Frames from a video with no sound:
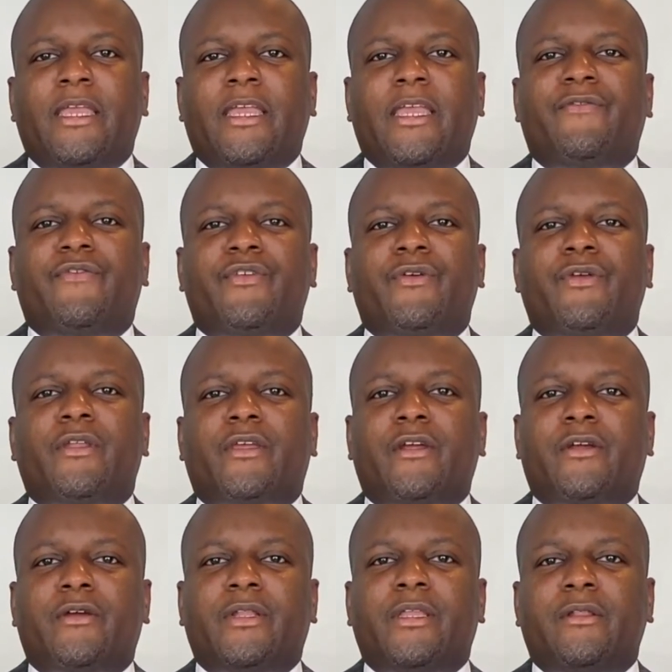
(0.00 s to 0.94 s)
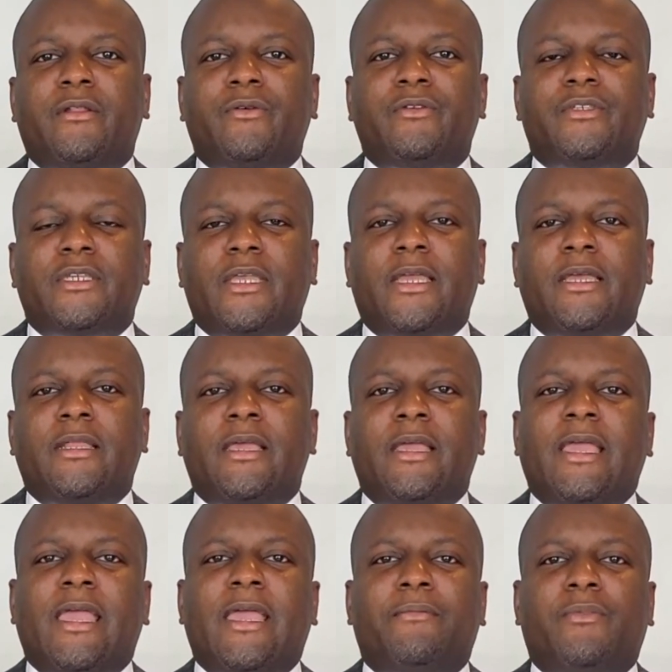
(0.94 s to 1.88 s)
if you're currently losing
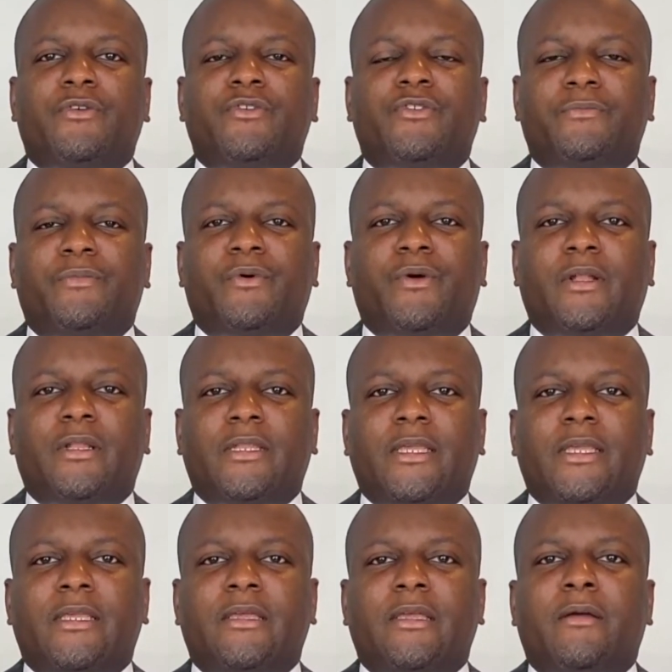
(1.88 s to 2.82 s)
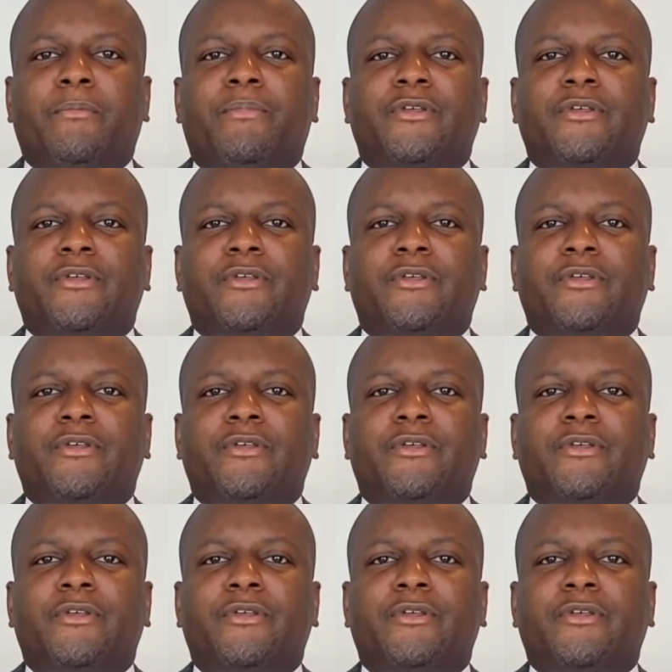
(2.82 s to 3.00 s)
it, and most importantly,